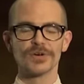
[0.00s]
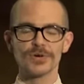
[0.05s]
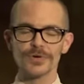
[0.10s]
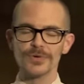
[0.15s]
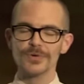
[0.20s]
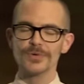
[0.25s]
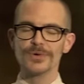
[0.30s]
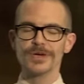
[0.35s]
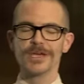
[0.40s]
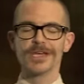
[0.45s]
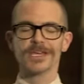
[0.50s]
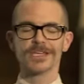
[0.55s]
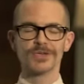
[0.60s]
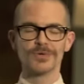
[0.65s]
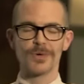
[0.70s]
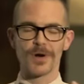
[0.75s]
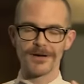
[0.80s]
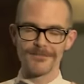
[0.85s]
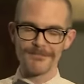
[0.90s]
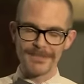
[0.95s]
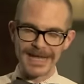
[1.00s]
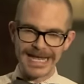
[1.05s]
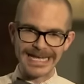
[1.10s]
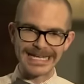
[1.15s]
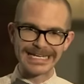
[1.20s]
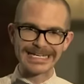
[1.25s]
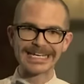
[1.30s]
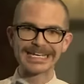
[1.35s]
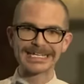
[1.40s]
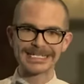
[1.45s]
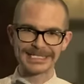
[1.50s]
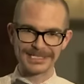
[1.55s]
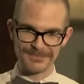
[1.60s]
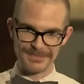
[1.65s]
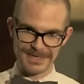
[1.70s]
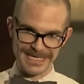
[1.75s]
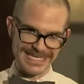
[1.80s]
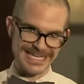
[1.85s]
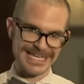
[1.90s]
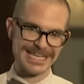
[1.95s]
Who you are made to
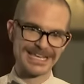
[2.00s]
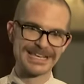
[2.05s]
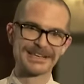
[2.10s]
be.